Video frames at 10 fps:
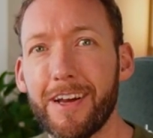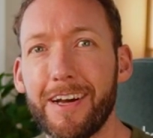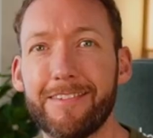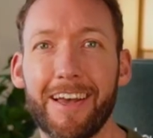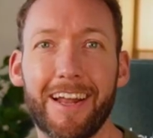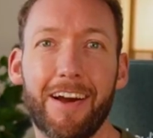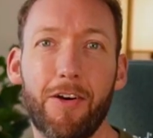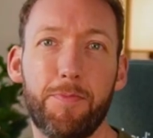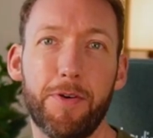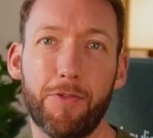A 10
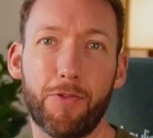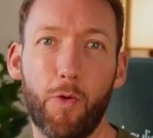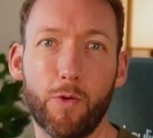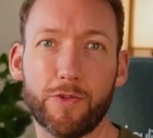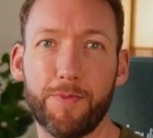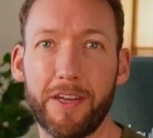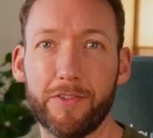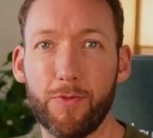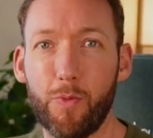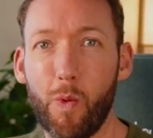hour build
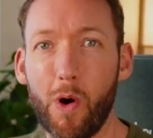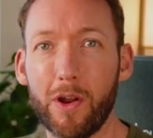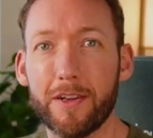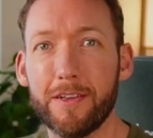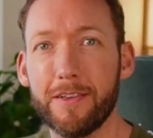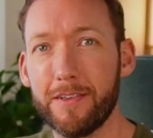automates one